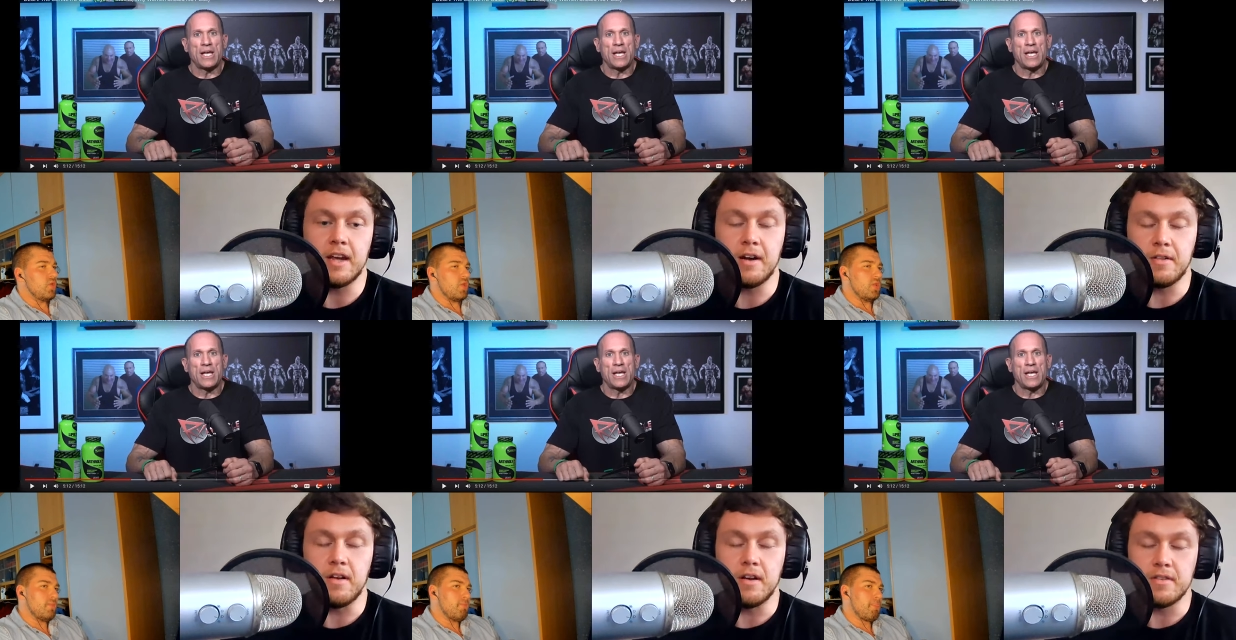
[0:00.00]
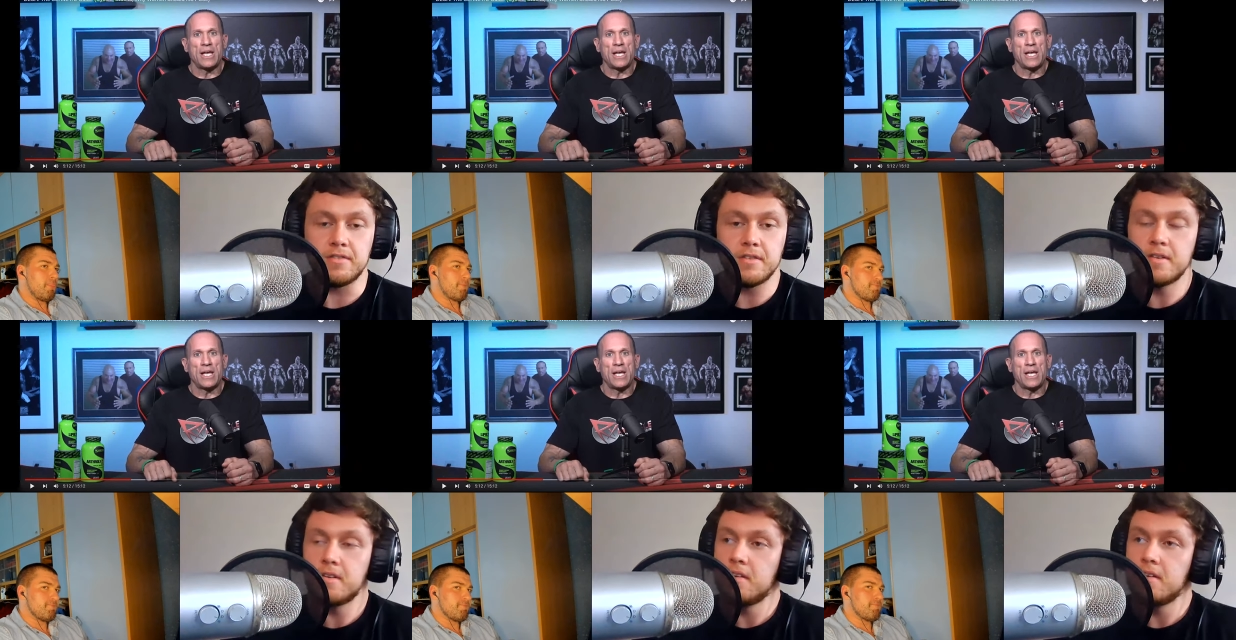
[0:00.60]
Speaker 1: hair only, loss.
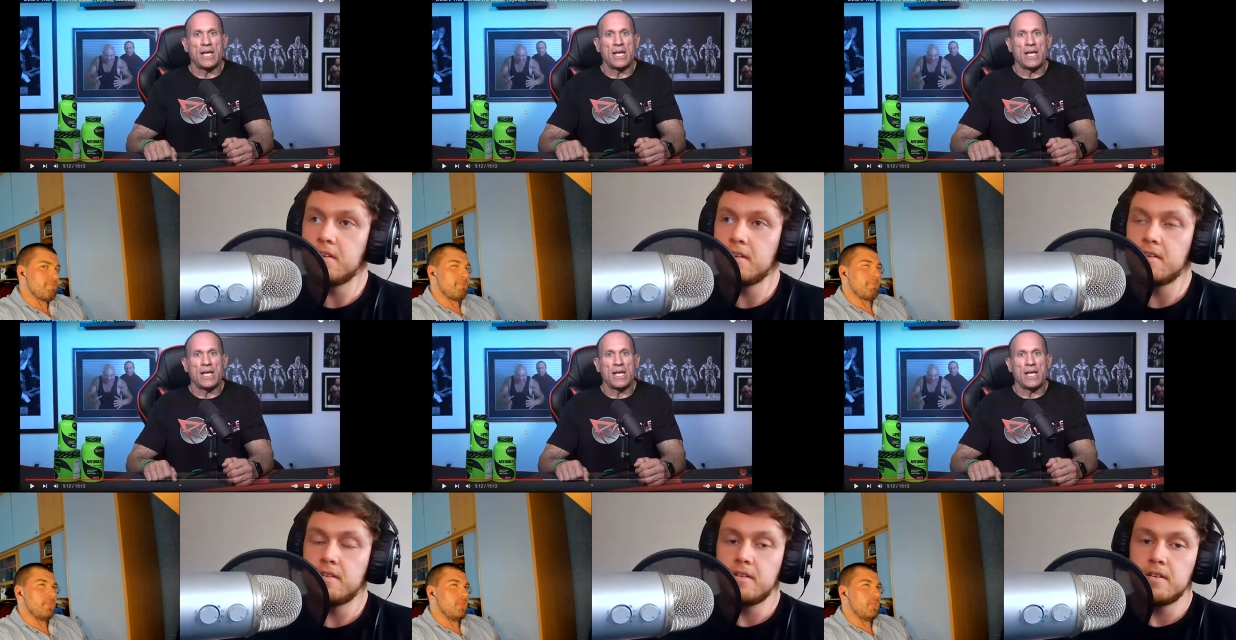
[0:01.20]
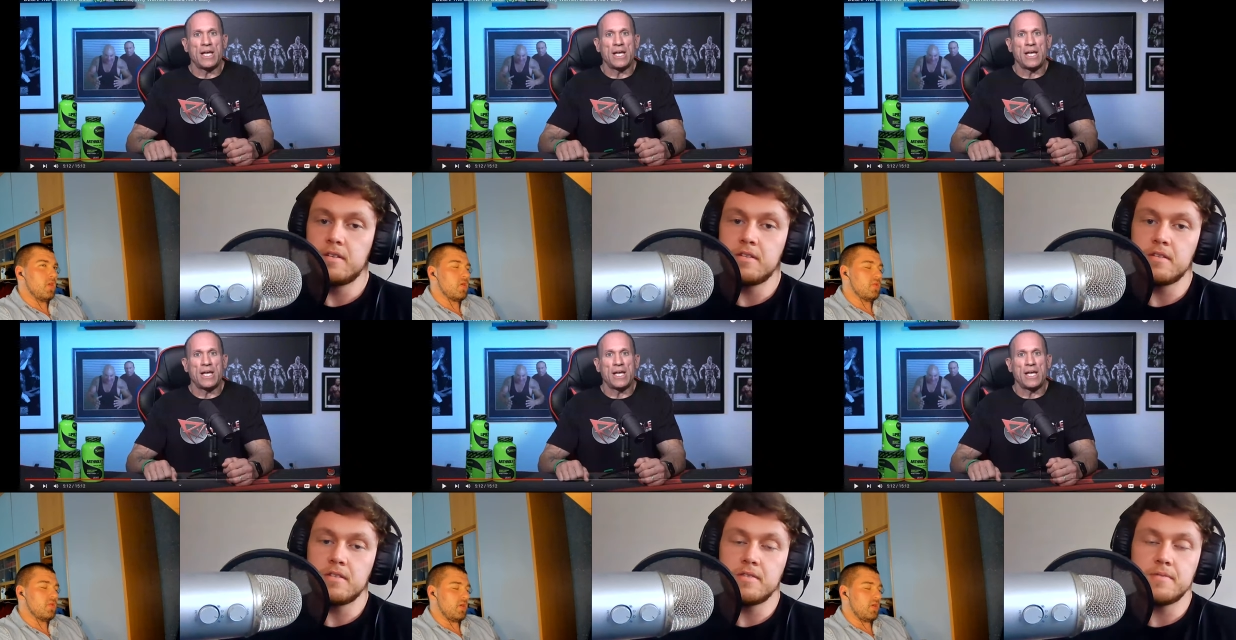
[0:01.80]
Speaker 2: Not
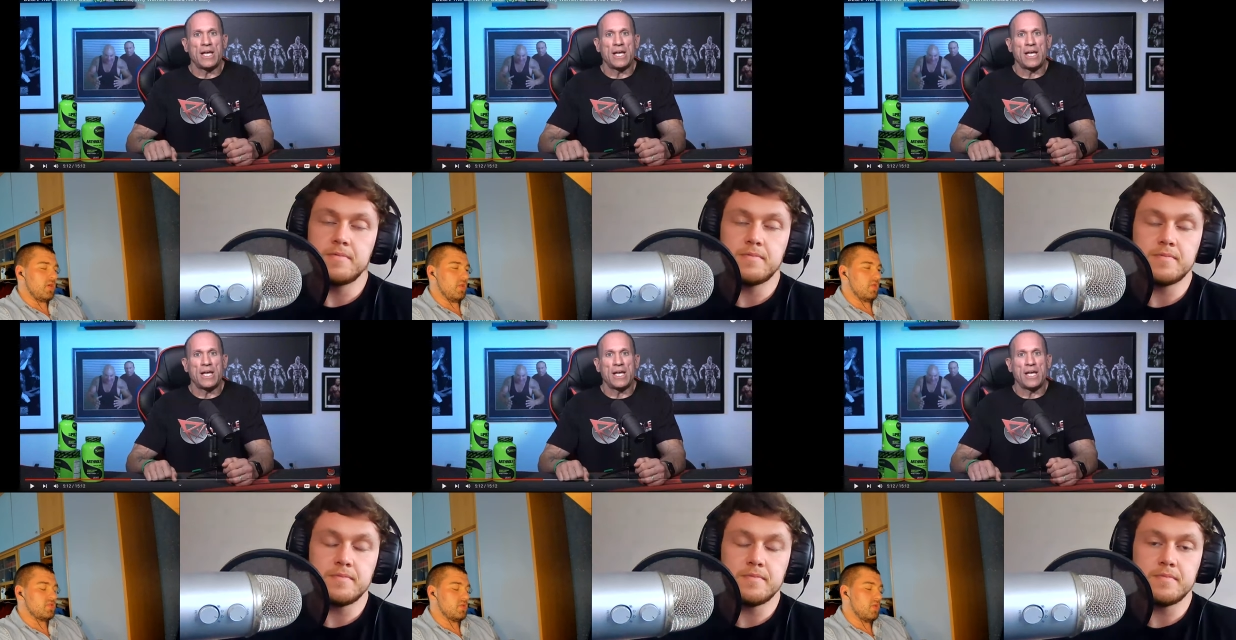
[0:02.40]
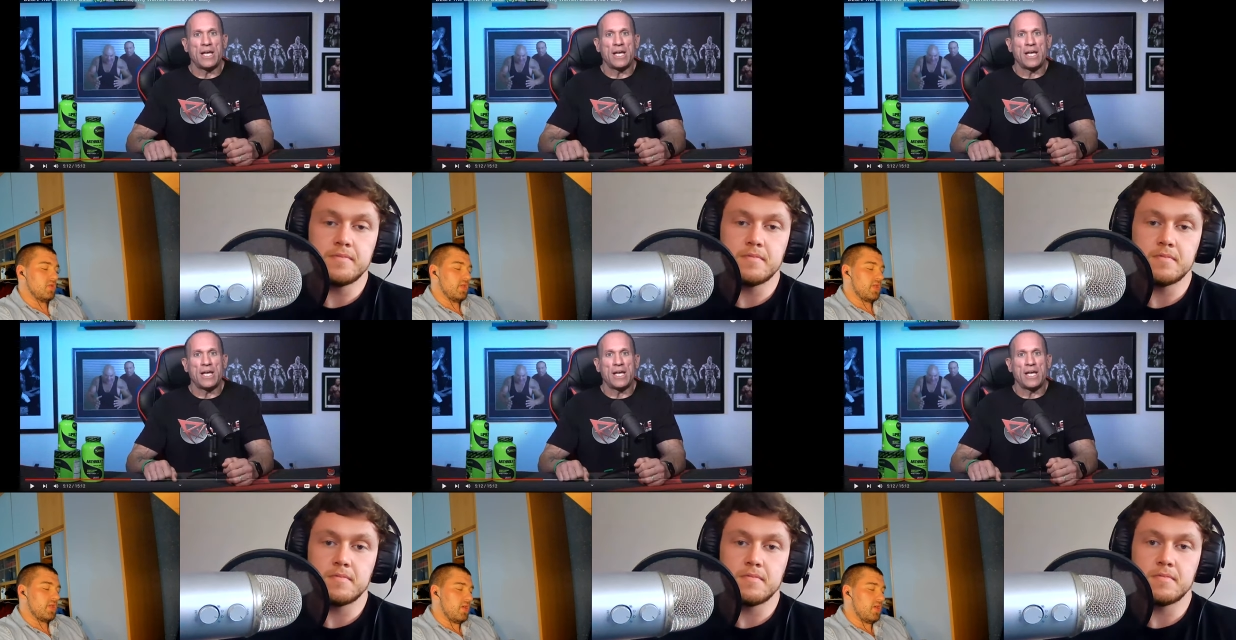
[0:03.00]
only hair loss,
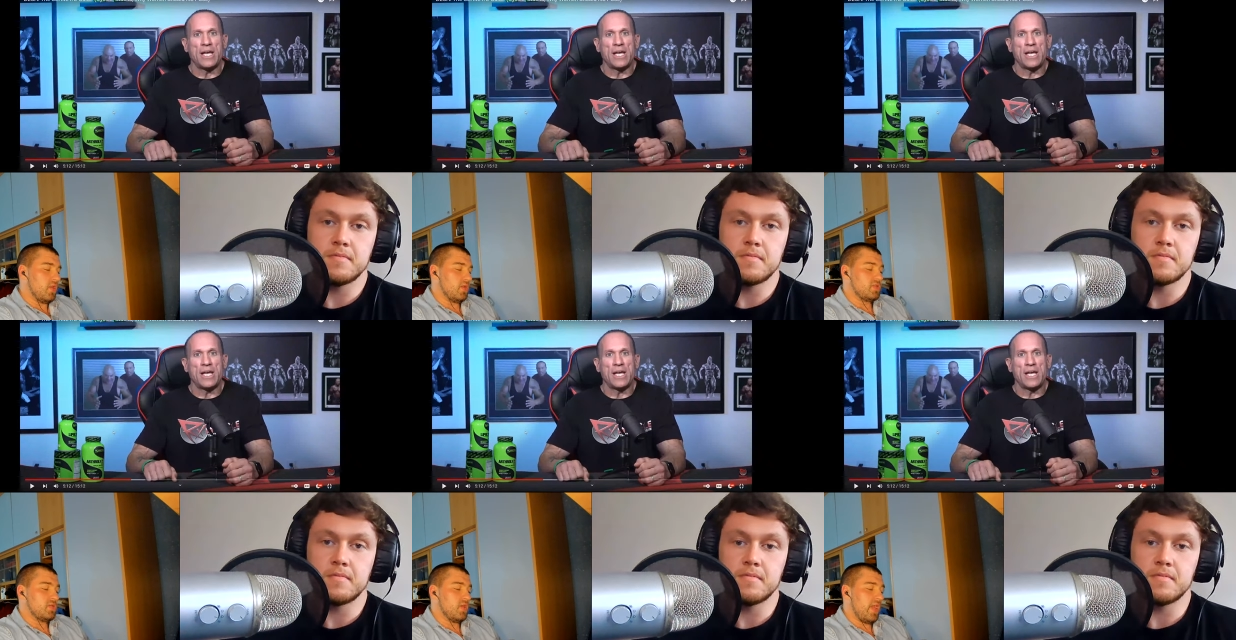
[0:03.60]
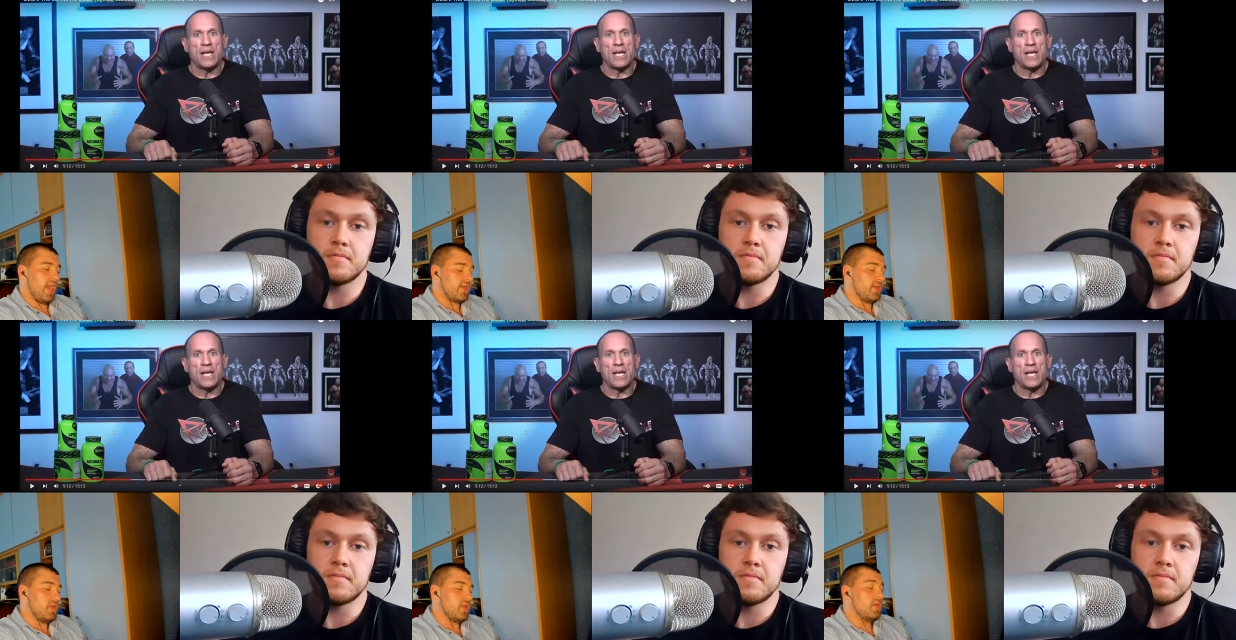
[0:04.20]
hair loss,
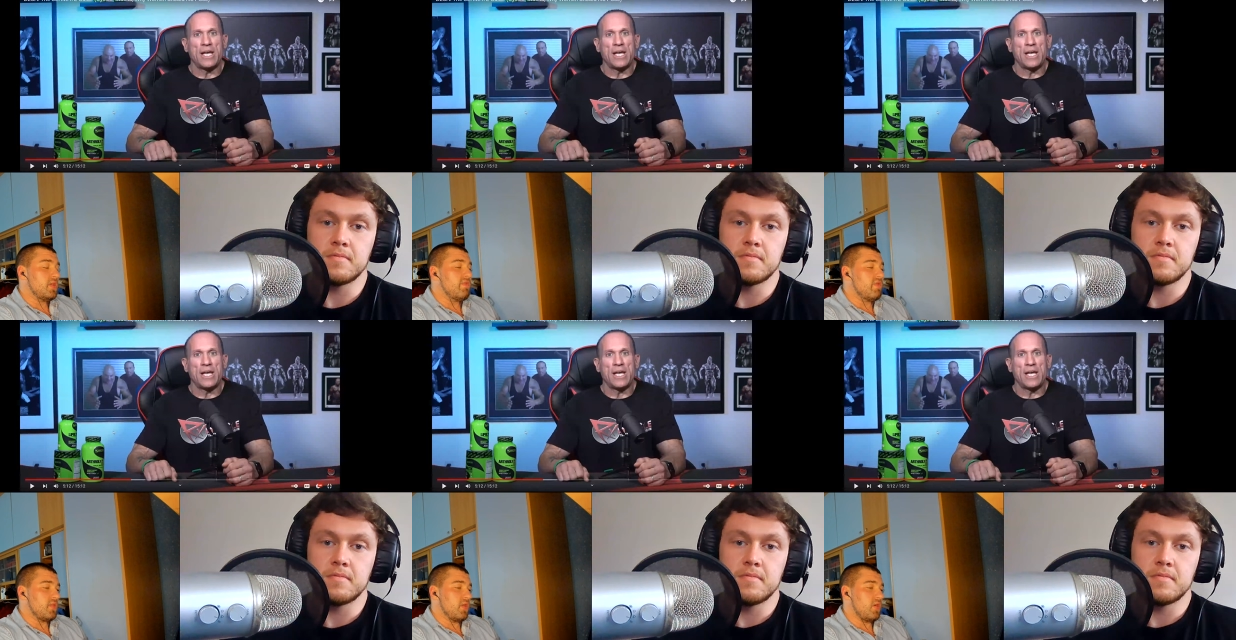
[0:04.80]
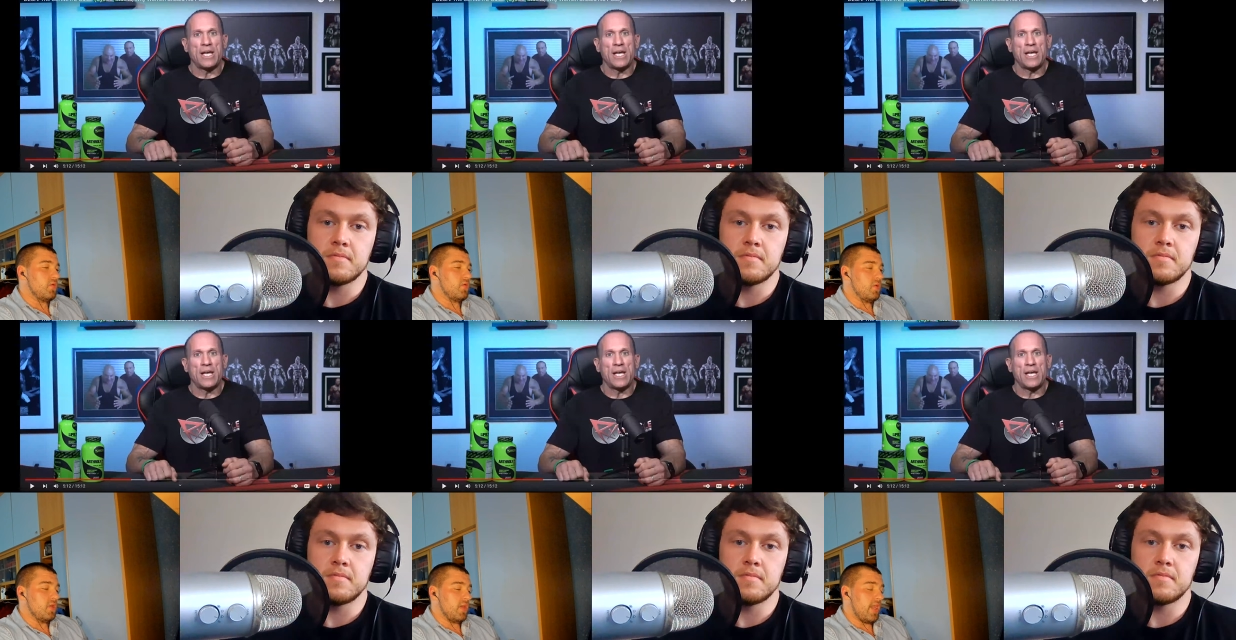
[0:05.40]
acne, even though
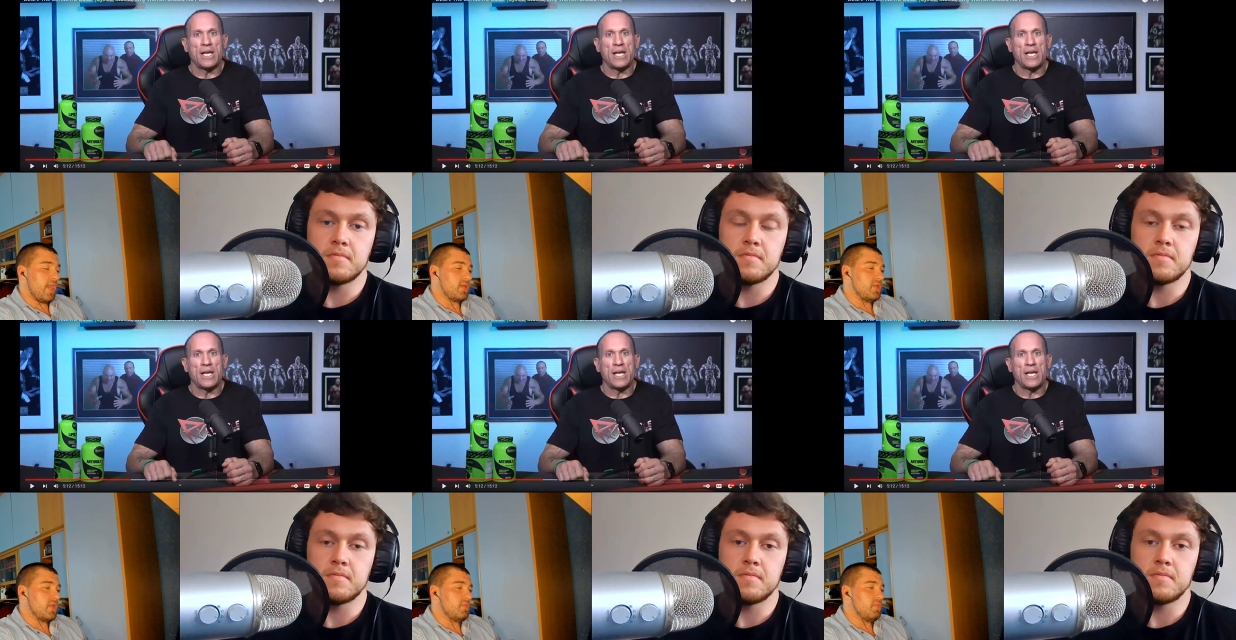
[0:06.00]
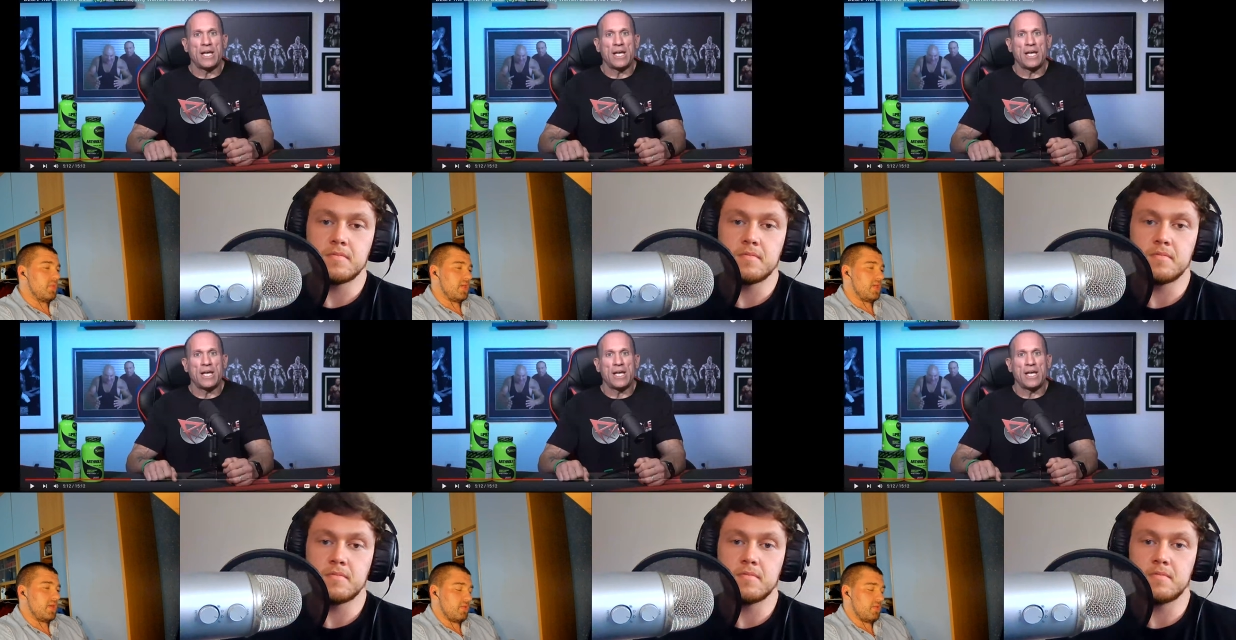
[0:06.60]
acne can be
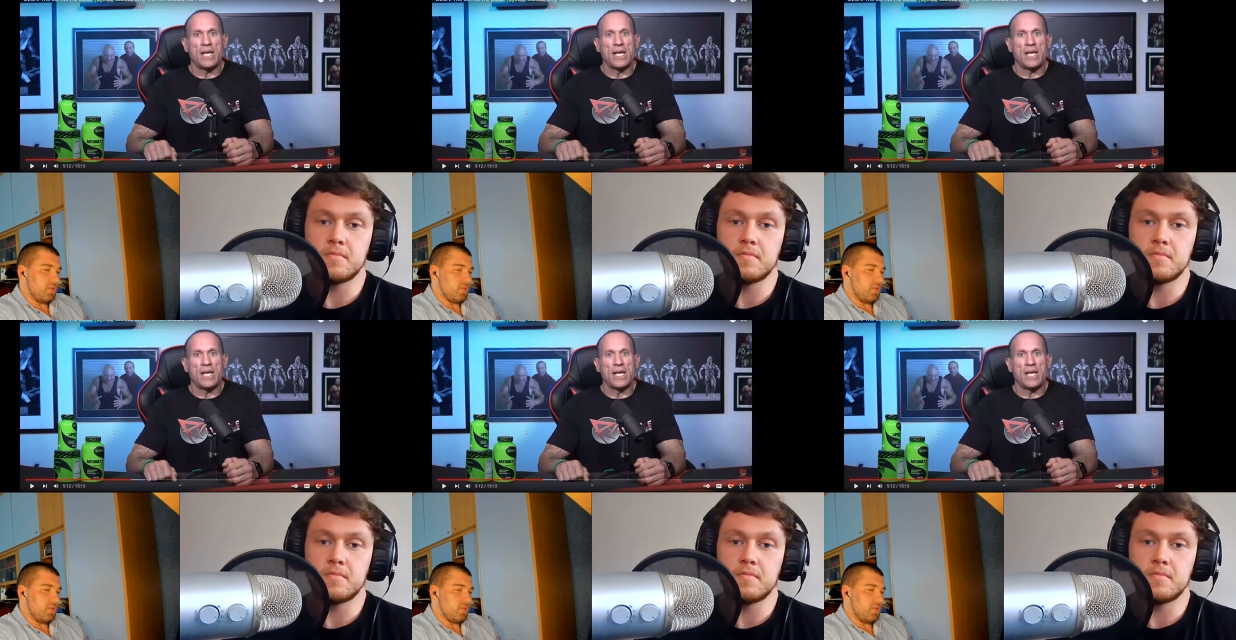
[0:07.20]
mitigated